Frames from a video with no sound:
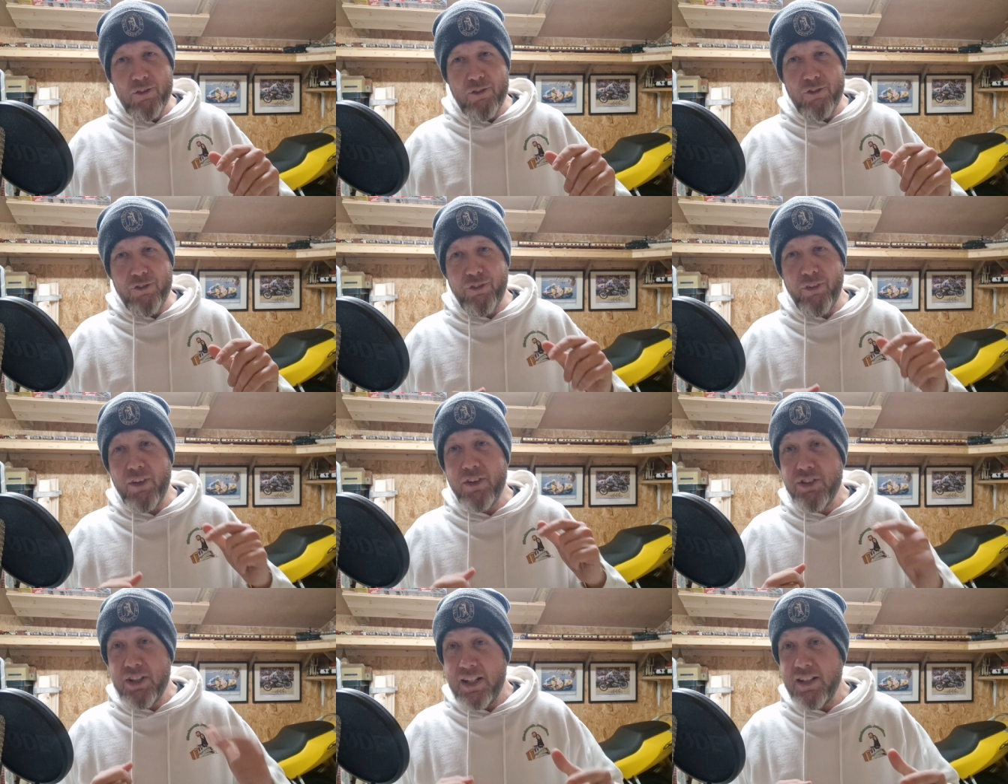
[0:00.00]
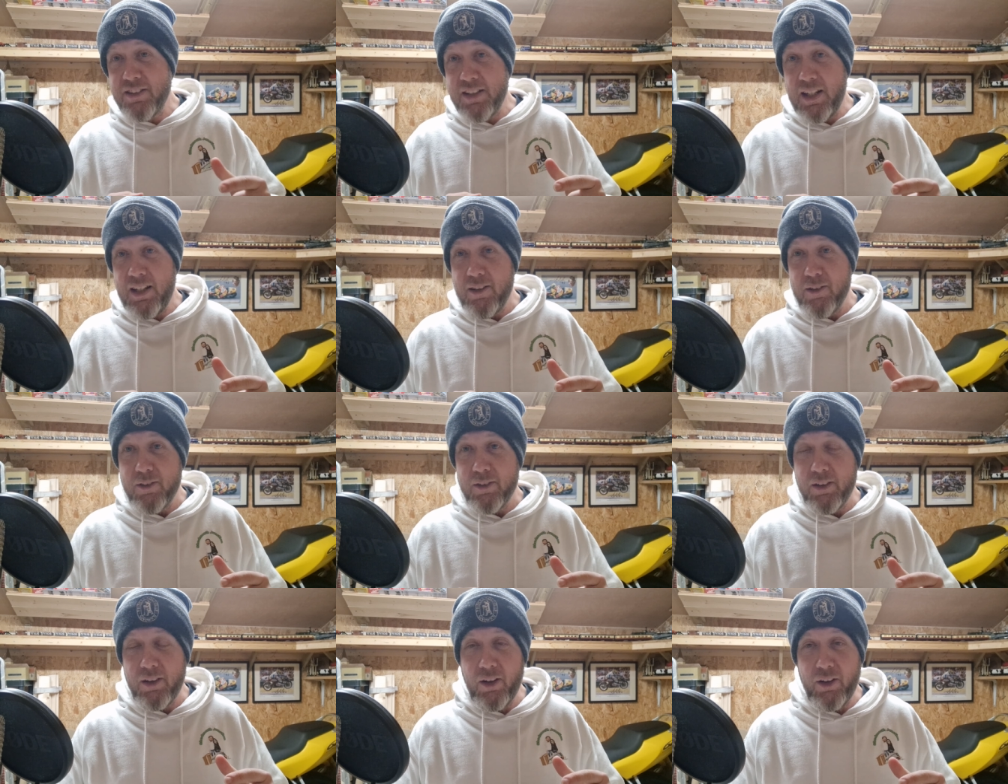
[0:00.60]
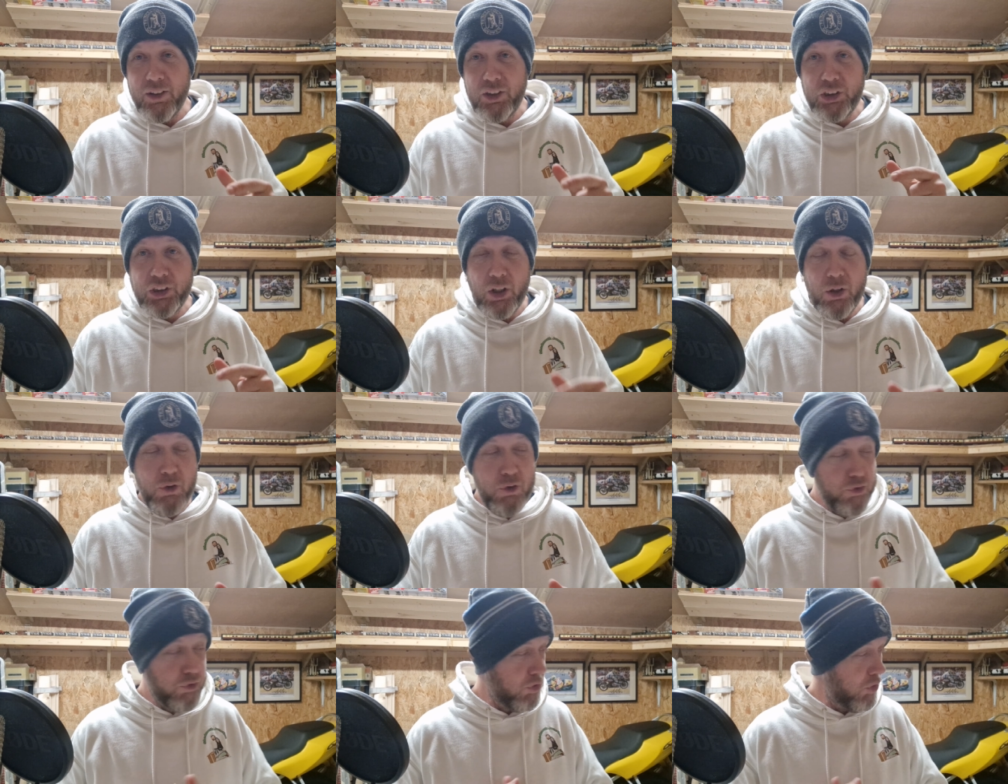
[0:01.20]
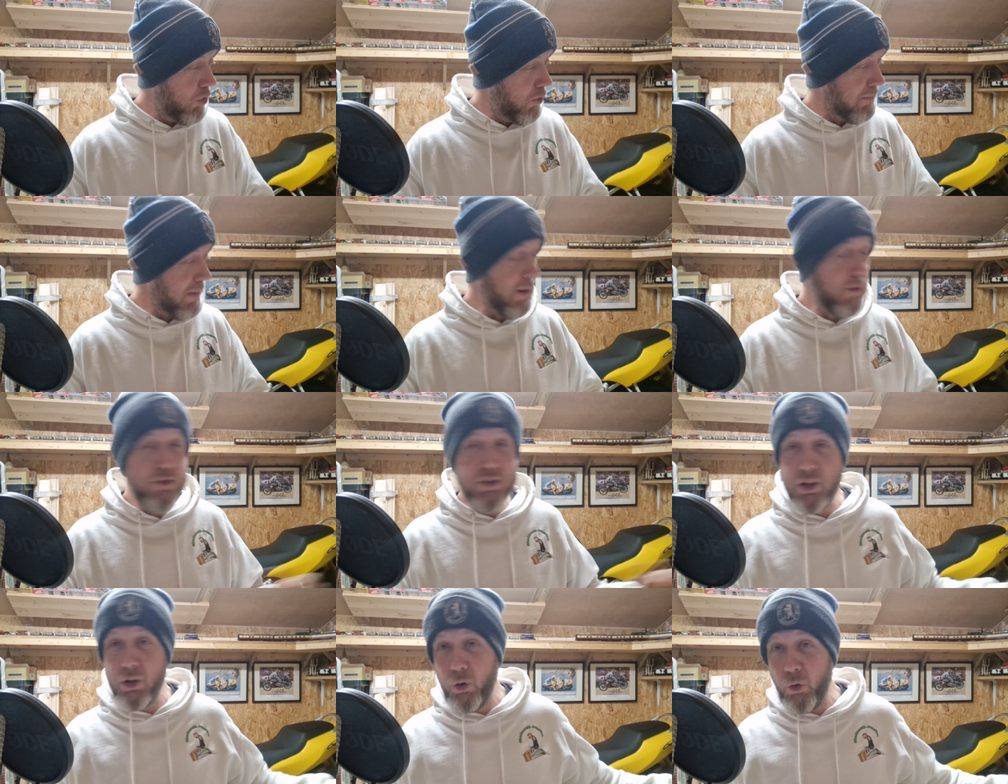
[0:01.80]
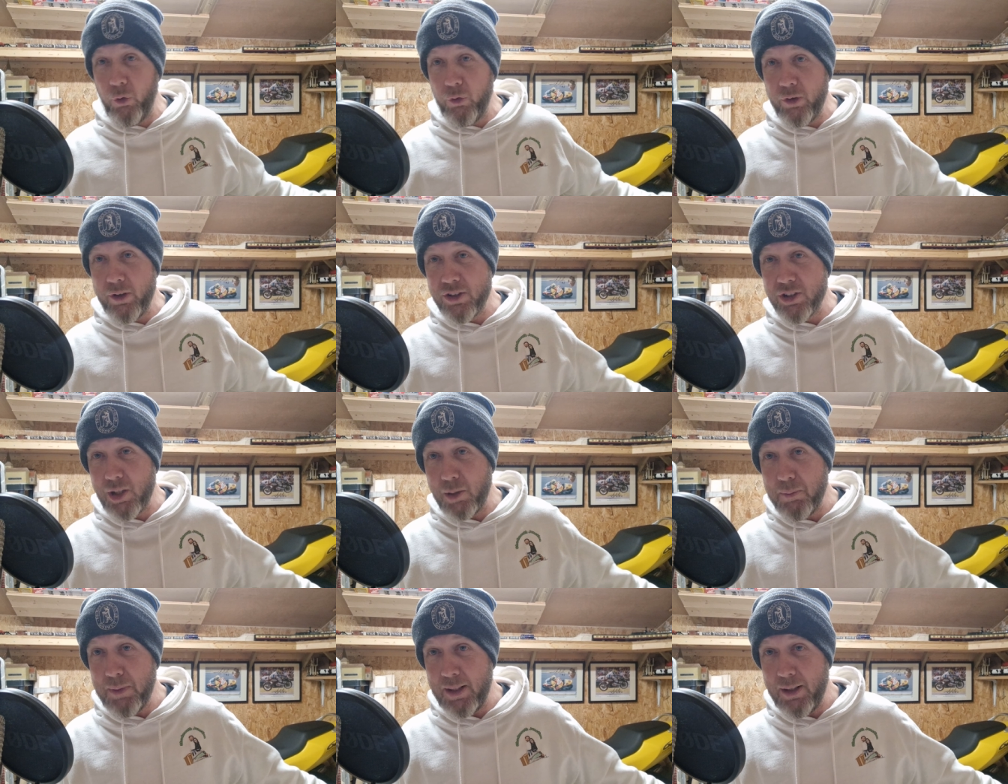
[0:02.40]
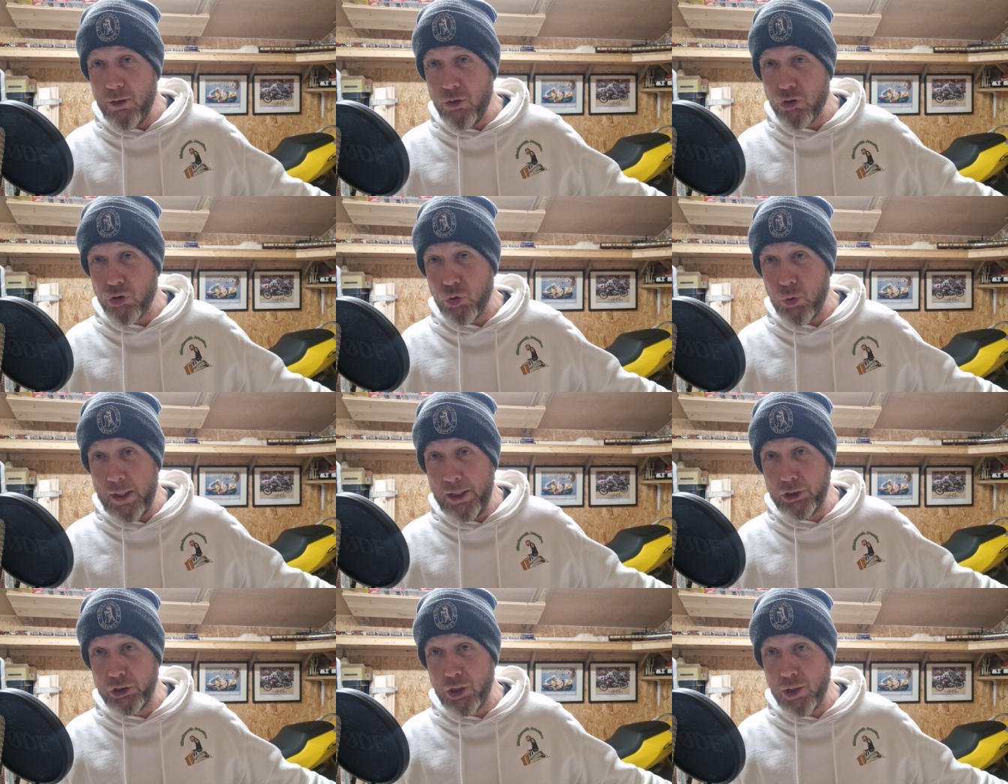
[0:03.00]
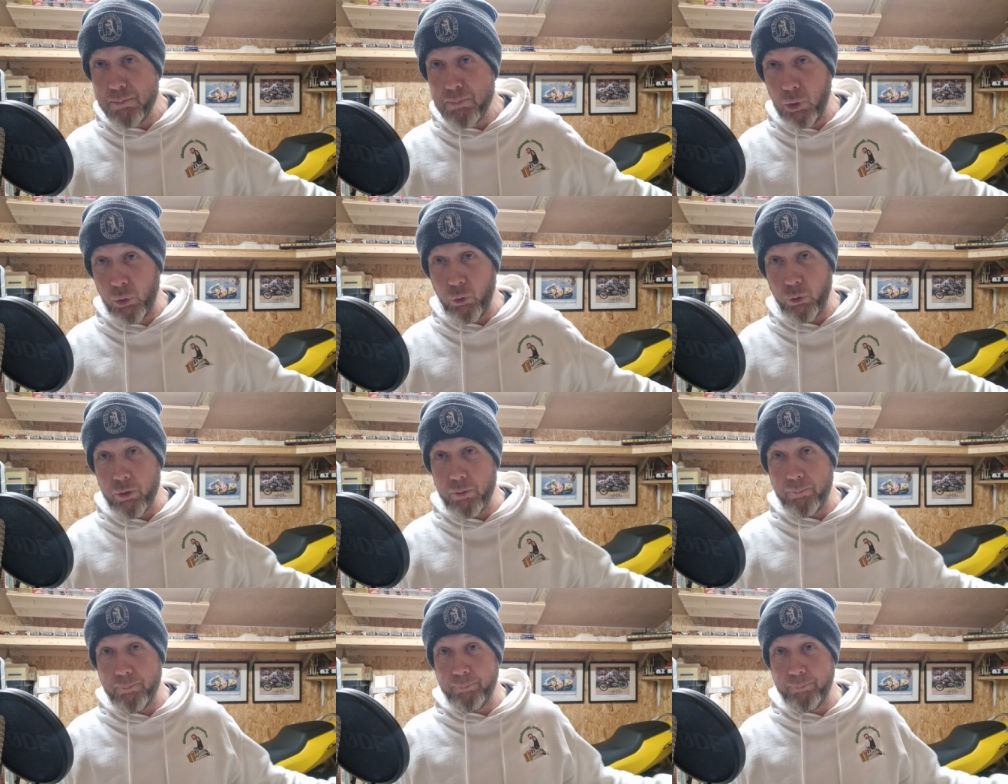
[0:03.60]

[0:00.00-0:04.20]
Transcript: For the TT, I chose to mount it on some insulation board.